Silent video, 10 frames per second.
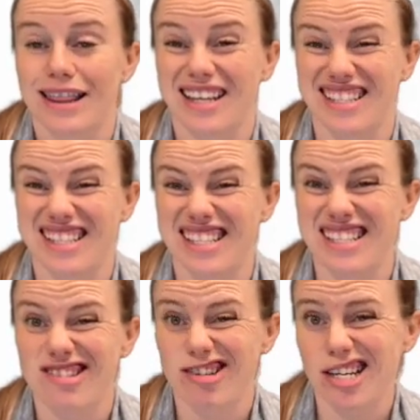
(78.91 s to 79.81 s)
That's
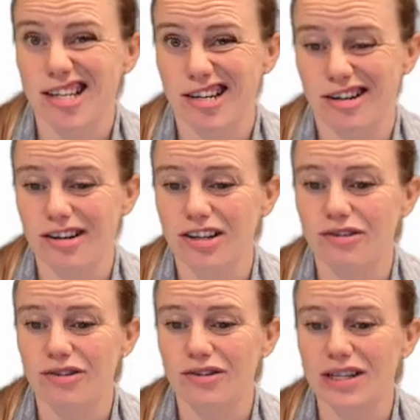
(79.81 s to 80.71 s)
these right here.
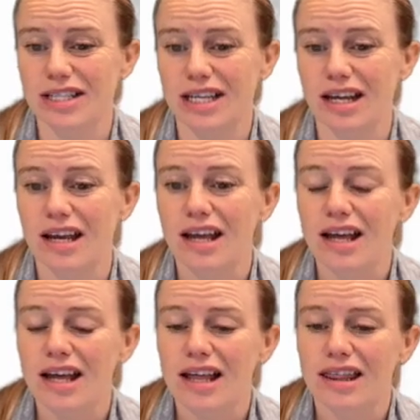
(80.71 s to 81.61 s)
You notice that
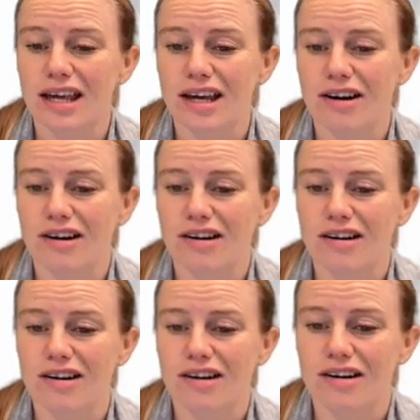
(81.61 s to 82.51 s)
they
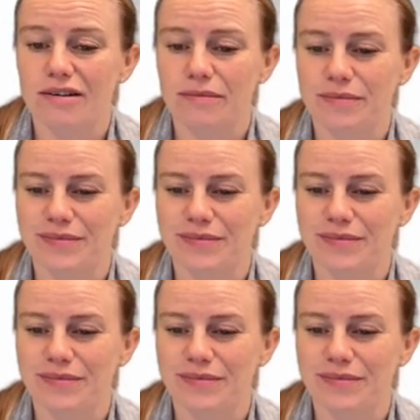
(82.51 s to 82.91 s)
are